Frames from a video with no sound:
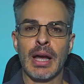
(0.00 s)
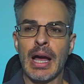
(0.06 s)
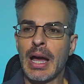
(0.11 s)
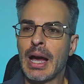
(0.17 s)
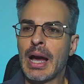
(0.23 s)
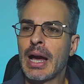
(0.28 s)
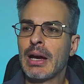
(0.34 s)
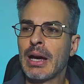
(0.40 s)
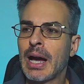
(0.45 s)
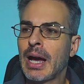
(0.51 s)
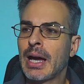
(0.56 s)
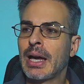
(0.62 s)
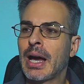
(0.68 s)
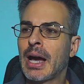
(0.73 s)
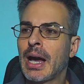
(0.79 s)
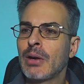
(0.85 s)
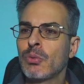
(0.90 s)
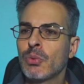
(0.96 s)

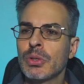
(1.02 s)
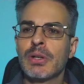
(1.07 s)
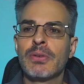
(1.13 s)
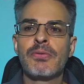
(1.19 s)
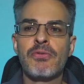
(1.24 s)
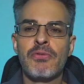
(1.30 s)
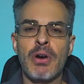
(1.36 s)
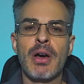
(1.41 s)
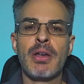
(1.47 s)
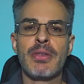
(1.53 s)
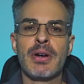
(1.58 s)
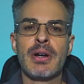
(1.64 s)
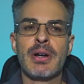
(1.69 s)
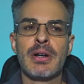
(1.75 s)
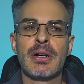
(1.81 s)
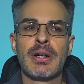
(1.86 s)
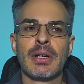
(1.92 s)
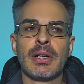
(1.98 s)
I would have
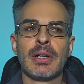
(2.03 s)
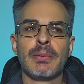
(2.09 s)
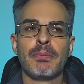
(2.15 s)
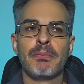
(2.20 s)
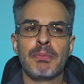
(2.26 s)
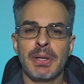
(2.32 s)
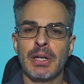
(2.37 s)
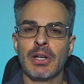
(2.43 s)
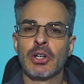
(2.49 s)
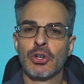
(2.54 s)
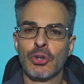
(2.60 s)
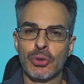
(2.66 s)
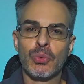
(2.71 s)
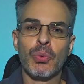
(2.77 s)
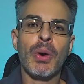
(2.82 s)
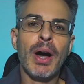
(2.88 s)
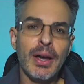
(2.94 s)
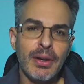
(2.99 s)
rather be a good
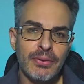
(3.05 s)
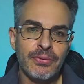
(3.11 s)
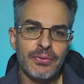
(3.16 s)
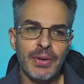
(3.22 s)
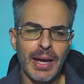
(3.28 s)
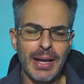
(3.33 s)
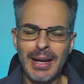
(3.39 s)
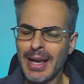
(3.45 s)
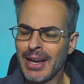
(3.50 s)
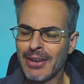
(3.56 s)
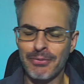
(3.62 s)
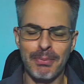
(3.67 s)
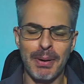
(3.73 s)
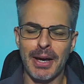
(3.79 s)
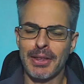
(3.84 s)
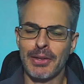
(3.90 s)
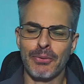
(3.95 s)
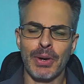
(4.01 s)
wife and have,
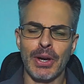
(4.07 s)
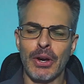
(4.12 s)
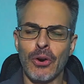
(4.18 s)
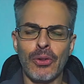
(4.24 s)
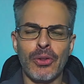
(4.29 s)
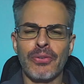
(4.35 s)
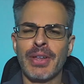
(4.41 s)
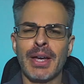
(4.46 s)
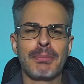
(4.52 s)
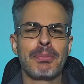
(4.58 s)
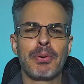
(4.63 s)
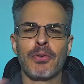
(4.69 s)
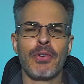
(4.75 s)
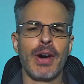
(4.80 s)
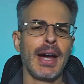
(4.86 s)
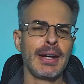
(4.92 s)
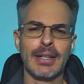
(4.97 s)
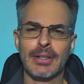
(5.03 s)
by the way, all of that
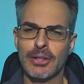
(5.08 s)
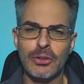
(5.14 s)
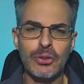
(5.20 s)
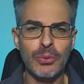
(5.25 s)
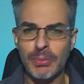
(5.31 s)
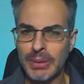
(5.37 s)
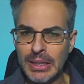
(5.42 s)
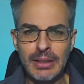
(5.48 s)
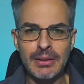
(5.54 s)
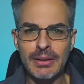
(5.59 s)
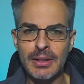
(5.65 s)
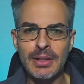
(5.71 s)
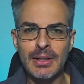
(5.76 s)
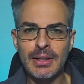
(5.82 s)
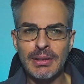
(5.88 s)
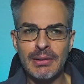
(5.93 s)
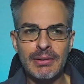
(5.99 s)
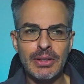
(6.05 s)
provided to me.
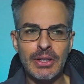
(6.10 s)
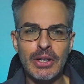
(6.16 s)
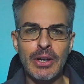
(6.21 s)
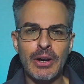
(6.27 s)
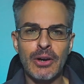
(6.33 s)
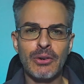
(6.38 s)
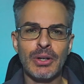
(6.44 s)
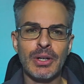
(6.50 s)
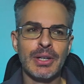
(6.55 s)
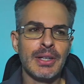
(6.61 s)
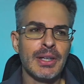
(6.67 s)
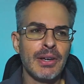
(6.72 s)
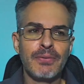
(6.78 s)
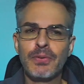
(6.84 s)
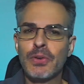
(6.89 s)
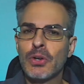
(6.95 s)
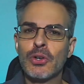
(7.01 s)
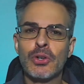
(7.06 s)

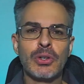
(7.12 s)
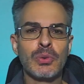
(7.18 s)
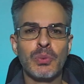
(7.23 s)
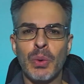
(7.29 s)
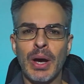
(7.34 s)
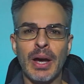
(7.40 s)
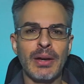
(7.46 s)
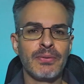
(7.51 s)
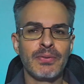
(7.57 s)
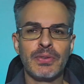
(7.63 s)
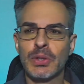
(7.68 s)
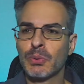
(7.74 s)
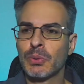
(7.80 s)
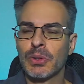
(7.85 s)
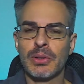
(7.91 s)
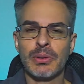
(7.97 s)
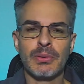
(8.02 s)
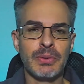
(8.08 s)
If you're a good wife, you
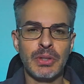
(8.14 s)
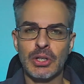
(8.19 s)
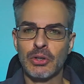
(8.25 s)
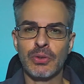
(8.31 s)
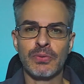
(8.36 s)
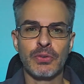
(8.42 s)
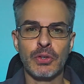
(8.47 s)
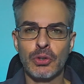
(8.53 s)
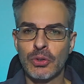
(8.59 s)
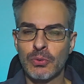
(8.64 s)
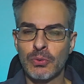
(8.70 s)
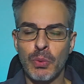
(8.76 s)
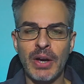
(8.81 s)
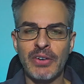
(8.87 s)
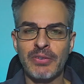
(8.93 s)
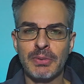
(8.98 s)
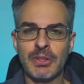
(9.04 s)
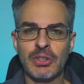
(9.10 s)
will, if you're good
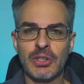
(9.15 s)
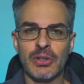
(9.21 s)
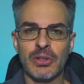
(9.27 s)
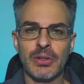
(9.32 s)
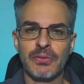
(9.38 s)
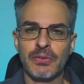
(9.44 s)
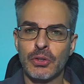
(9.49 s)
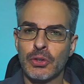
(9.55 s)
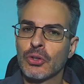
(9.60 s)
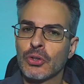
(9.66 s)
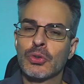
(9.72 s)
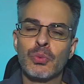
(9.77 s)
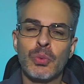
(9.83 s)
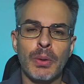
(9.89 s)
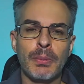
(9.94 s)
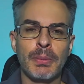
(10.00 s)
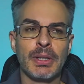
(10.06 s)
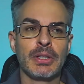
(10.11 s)
wife material, if you're a good
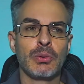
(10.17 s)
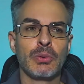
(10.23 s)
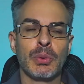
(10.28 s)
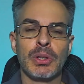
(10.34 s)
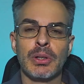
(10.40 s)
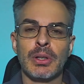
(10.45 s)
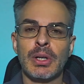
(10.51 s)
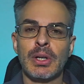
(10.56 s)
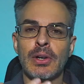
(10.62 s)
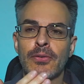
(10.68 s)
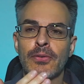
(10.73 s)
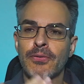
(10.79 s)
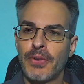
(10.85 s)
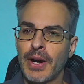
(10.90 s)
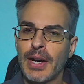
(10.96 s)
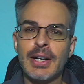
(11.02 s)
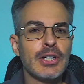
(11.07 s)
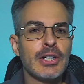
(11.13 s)
woman, you will
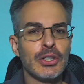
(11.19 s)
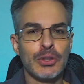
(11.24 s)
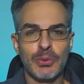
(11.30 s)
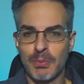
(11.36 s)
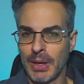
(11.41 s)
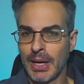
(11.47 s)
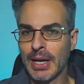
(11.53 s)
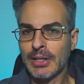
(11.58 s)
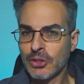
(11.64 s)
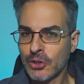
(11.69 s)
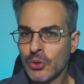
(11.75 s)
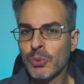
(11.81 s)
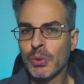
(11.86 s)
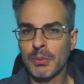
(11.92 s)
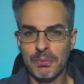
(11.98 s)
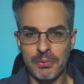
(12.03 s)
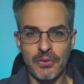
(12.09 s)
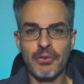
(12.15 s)
find a good man who
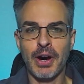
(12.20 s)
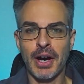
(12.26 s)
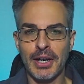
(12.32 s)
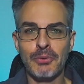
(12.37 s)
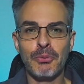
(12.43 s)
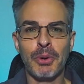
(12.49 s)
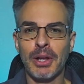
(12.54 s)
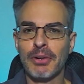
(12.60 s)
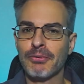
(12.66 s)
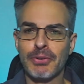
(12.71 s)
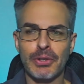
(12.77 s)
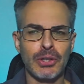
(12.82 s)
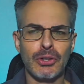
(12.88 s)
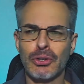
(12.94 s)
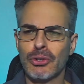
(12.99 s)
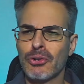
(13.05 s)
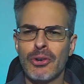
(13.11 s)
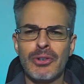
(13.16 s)
will provide well for you.
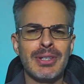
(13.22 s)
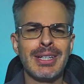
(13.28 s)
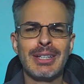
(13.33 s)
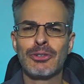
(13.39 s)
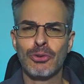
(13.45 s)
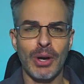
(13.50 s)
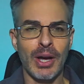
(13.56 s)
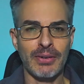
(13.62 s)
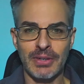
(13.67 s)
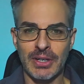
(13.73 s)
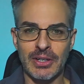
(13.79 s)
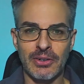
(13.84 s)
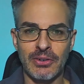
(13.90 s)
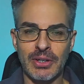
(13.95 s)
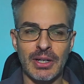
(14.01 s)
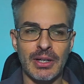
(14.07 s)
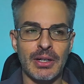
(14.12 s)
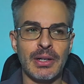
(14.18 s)
You don't need to have a
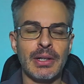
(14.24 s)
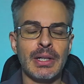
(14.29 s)
career.